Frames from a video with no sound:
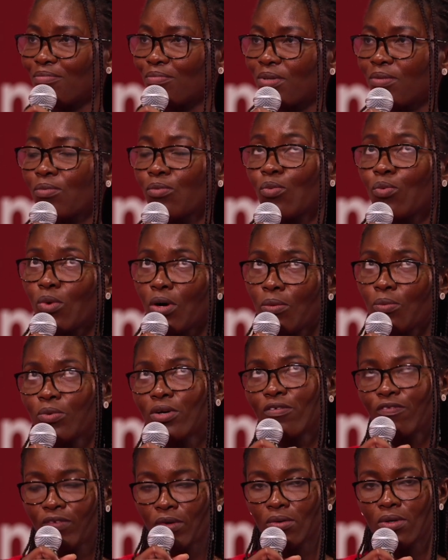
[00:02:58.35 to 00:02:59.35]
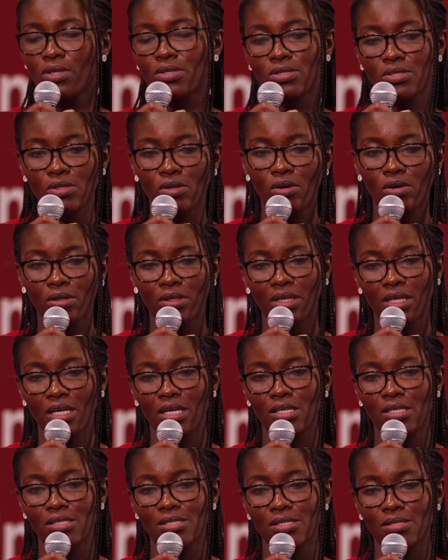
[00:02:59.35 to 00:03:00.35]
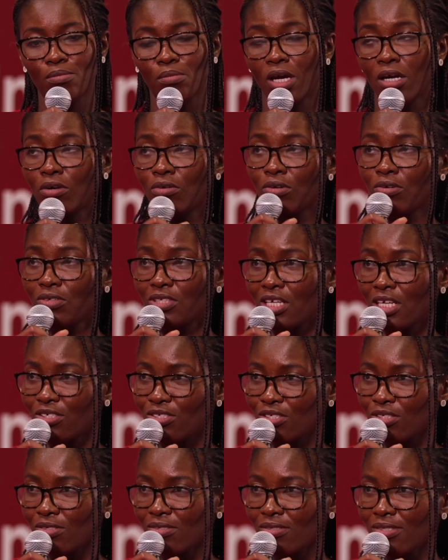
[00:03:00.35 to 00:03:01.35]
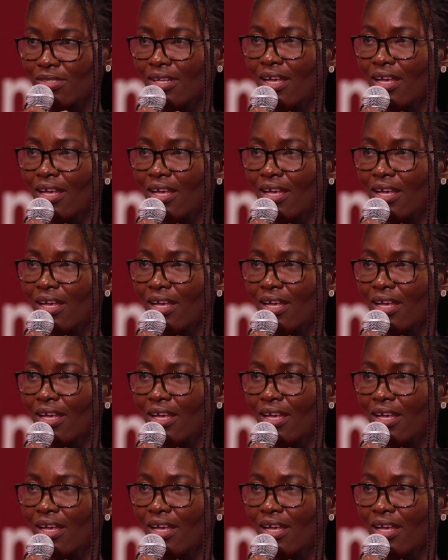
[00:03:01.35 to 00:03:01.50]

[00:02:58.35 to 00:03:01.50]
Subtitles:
But what we're focused on is micro-credentials